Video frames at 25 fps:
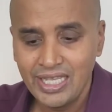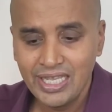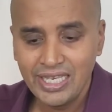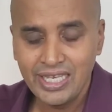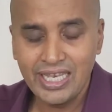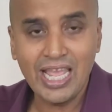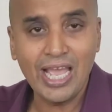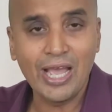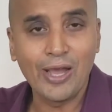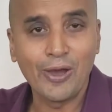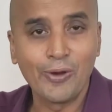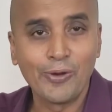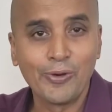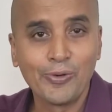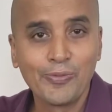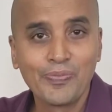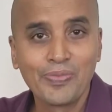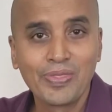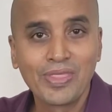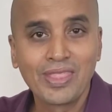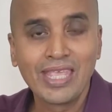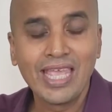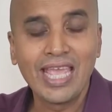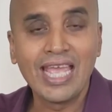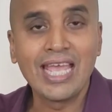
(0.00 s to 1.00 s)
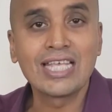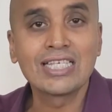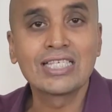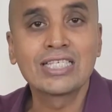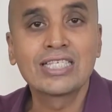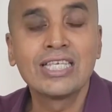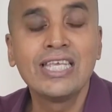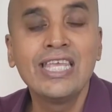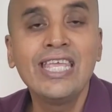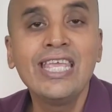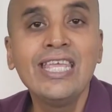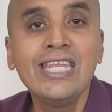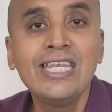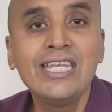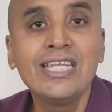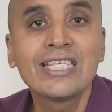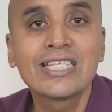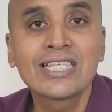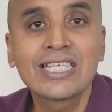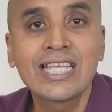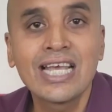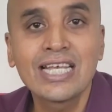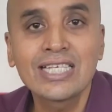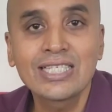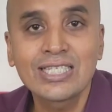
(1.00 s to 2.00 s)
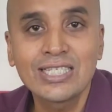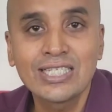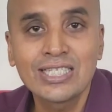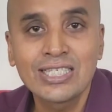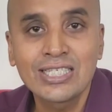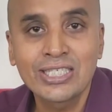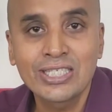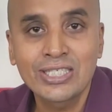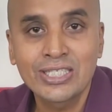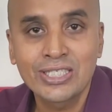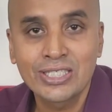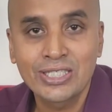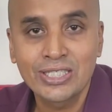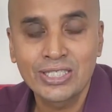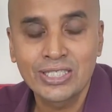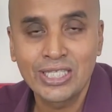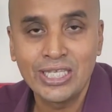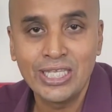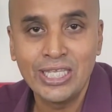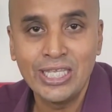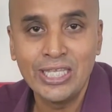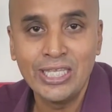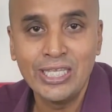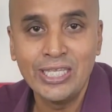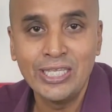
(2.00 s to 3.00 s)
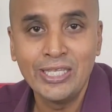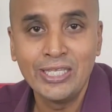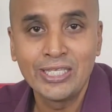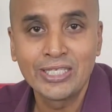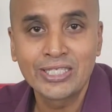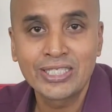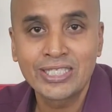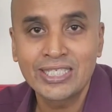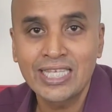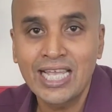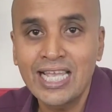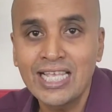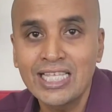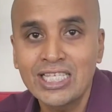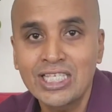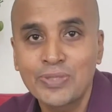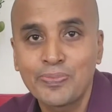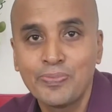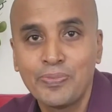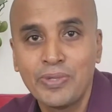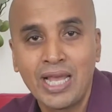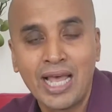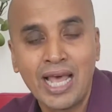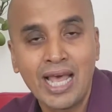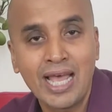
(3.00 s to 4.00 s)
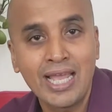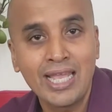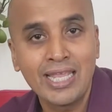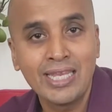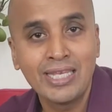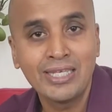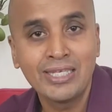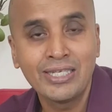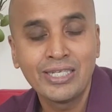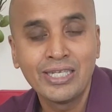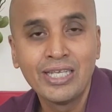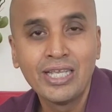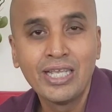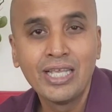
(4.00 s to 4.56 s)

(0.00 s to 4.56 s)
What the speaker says: Now, as he discusses the science behind